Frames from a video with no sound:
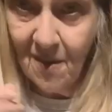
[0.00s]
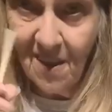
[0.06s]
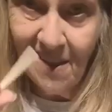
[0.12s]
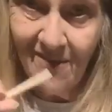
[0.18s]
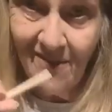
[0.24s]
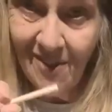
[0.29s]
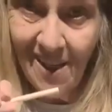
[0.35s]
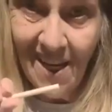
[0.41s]

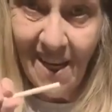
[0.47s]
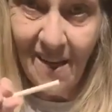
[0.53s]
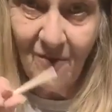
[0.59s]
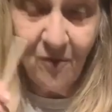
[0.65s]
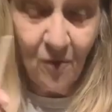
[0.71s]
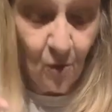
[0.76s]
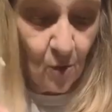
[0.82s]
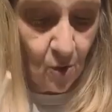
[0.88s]
If you
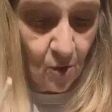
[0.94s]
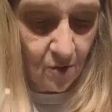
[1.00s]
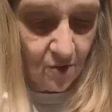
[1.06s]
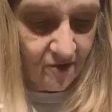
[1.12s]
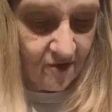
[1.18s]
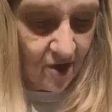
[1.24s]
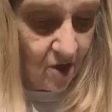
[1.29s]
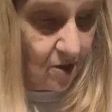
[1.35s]
had
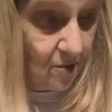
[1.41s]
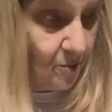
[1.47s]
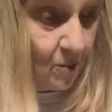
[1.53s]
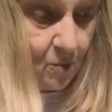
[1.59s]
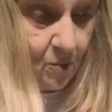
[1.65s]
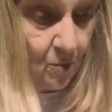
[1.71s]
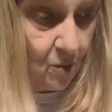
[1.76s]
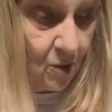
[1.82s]
fluorofoam,
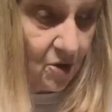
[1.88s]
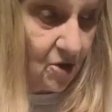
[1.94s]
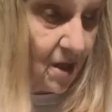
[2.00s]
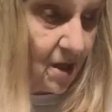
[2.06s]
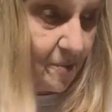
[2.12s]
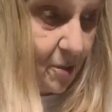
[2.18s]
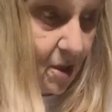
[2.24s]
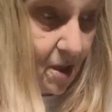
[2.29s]
which
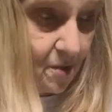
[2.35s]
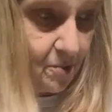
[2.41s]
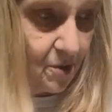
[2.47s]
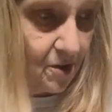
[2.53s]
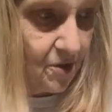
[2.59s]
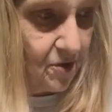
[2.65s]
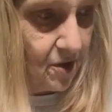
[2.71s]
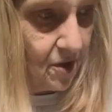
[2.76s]
I
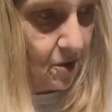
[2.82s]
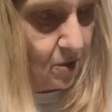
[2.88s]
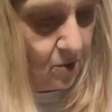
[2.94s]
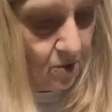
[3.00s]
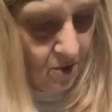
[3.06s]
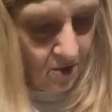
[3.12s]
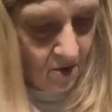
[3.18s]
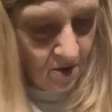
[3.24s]
probably
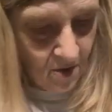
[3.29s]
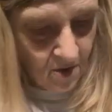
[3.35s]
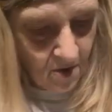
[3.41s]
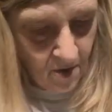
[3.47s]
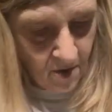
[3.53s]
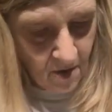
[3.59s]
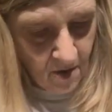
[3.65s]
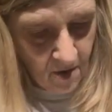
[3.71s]
do,
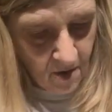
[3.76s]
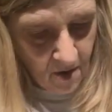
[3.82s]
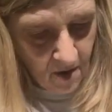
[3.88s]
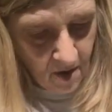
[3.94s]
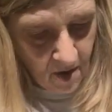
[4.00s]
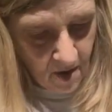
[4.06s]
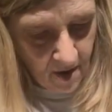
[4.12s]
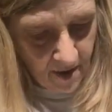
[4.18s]

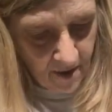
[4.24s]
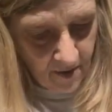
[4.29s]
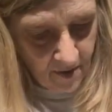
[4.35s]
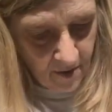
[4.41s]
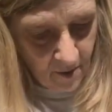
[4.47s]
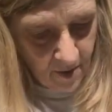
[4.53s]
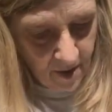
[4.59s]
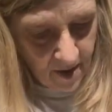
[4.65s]
and I
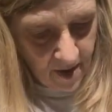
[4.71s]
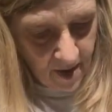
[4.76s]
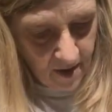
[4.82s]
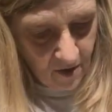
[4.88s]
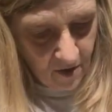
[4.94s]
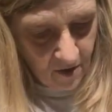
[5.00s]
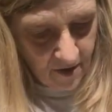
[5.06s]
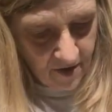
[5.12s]
don't know where the
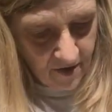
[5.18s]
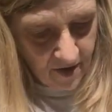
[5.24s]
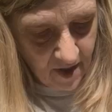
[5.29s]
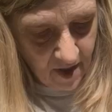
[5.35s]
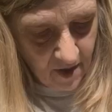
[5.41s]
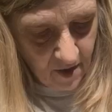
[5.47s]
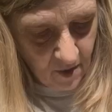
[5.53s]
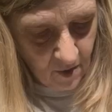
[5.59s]
hell it's
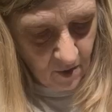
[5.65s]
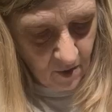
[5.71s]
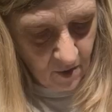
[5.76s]
at,